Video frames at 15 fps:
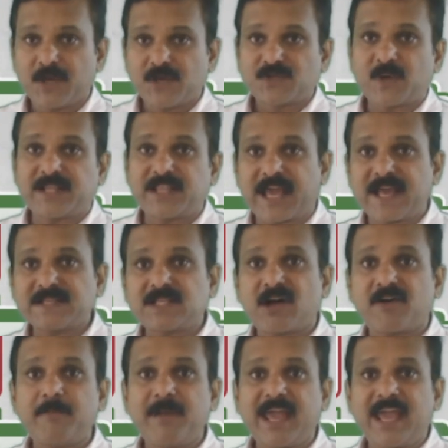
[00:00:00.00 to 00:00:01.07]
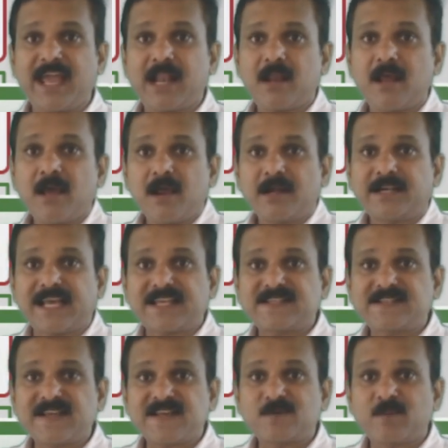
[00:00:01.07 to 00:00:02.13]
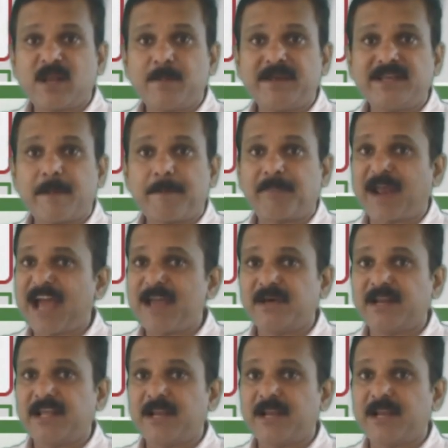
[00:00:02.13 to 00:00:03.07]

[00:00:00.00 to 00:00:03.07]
So in the case of male, testis will be the primary